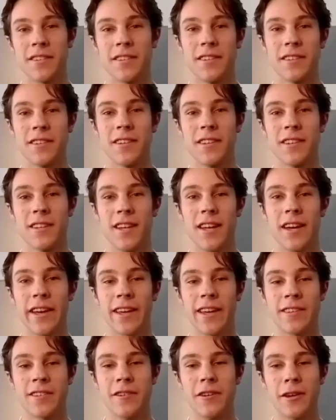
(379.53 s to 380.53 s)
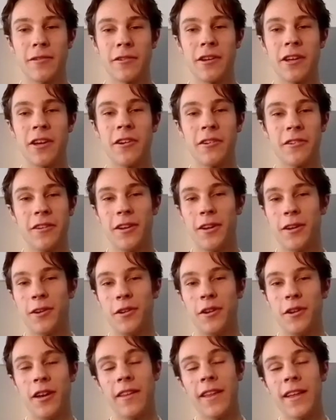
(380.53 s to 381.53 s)
funny. Yeah, I guess you never know,
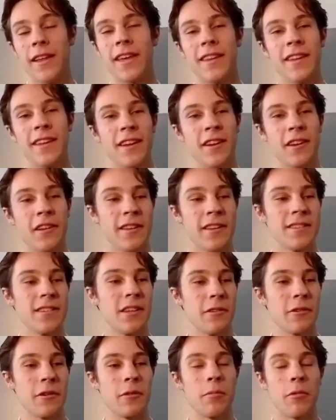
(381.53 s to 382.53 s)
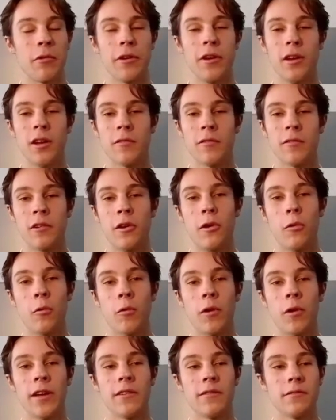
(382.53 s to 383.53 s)
and then, that's another good point. You never
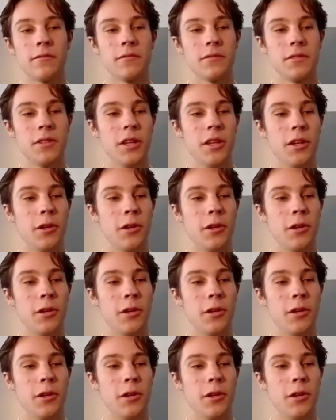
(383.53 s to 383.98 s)
know what,